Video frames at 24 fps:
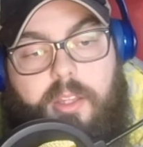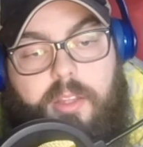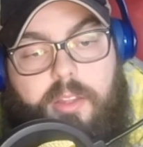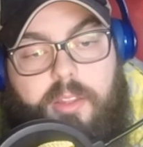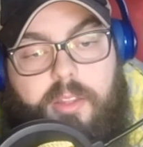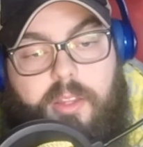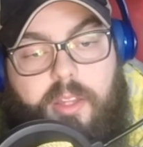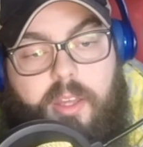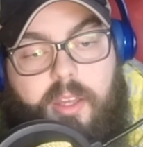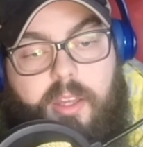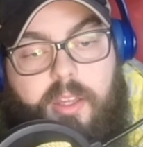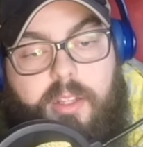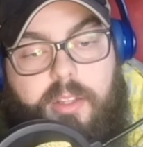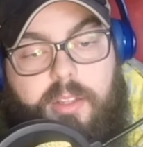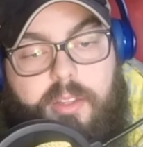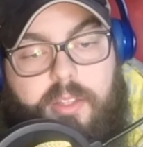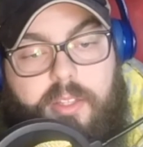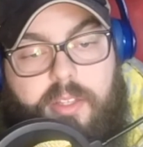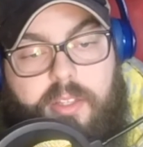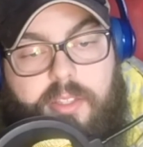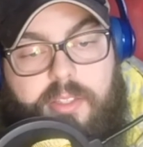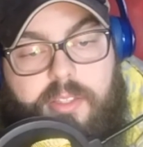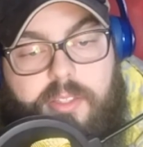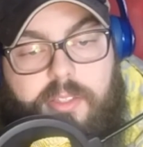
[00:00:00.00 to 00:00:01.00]
That
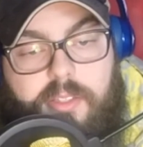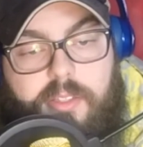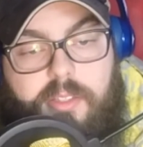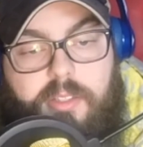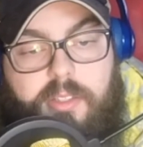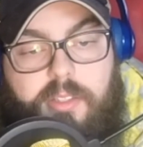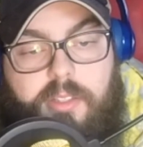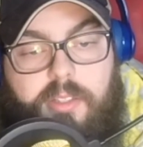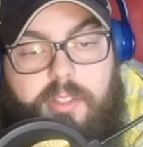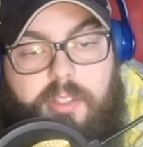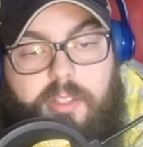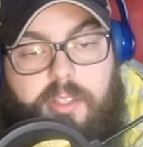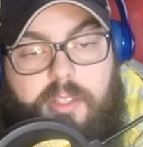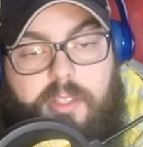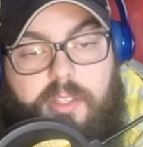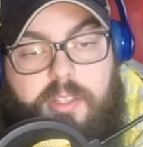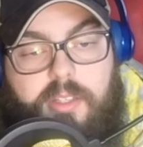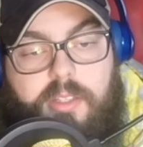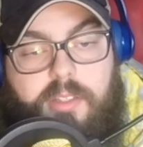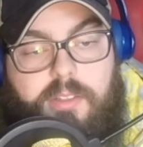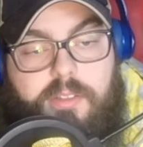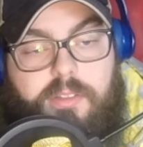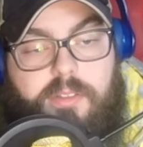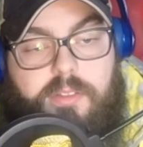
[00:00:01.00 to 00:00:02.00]
this
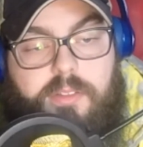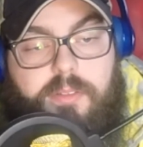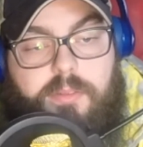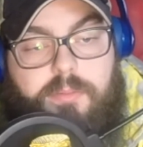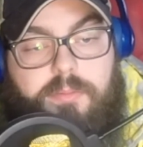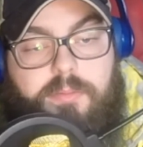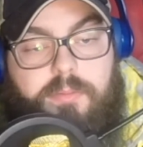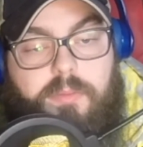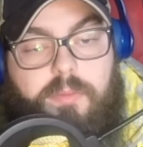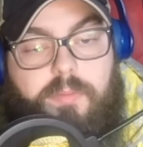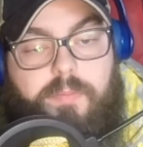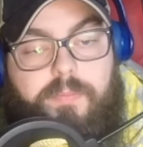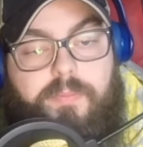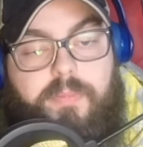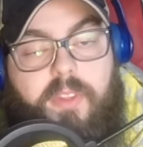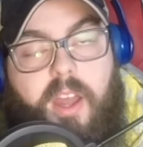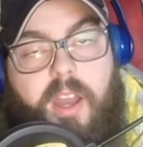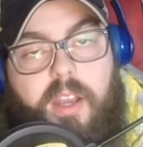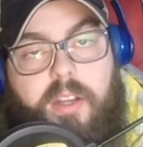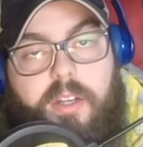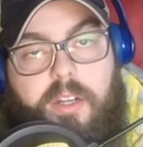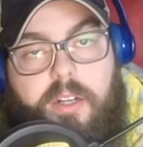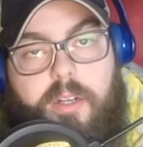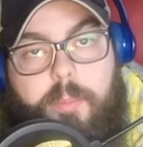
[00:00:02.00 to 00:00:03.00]
is
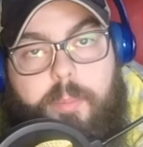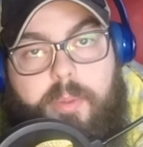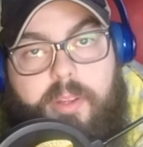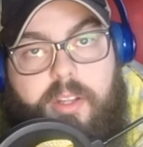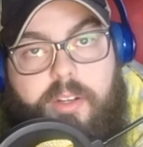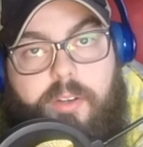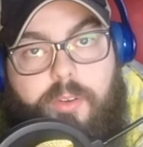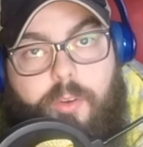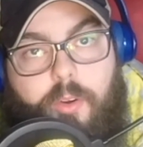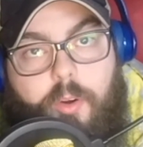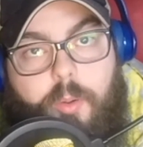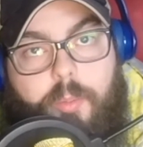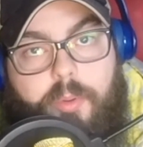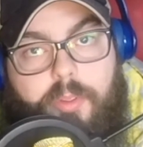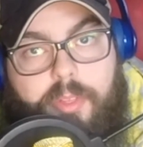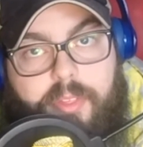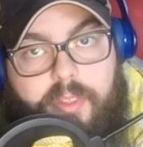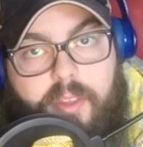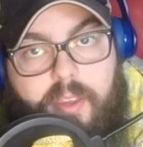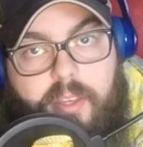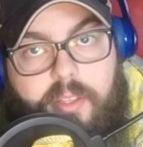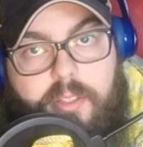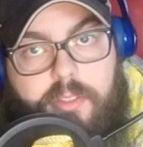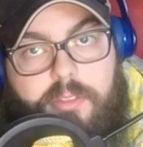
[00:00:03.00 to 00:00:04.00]
not going to be a normal
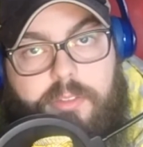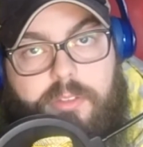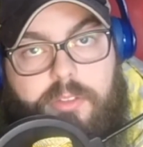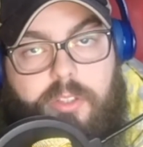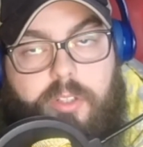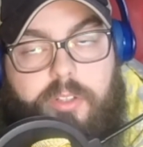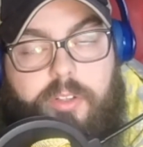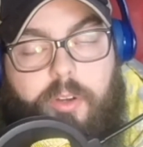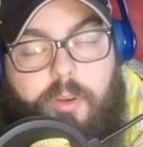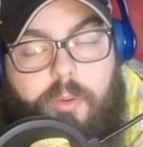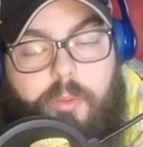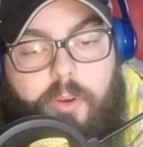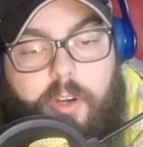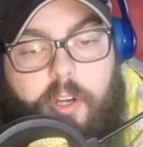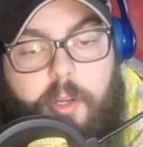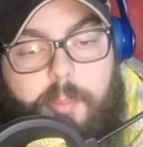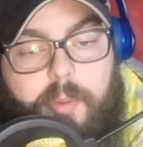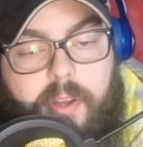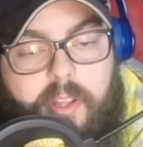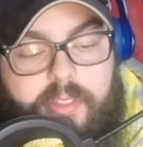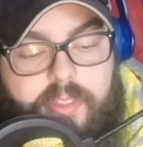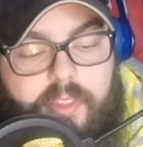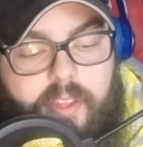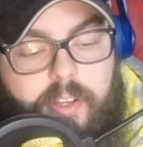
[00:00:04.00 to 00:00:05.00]
thing, so don't worry
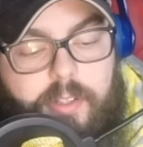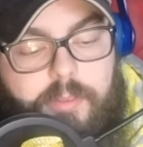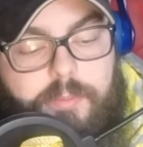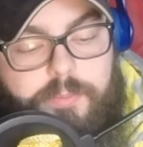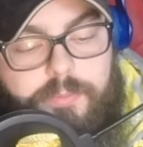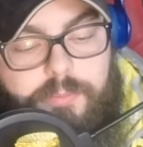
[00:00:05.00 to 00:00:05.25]
about that.